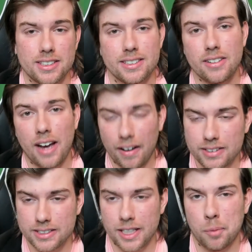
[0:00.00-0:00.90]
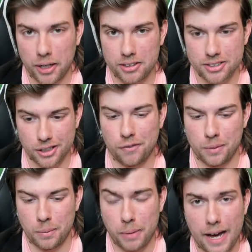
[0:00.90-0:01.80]
you have to separate yourself from
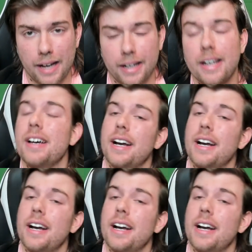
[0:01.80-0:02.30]
the pack.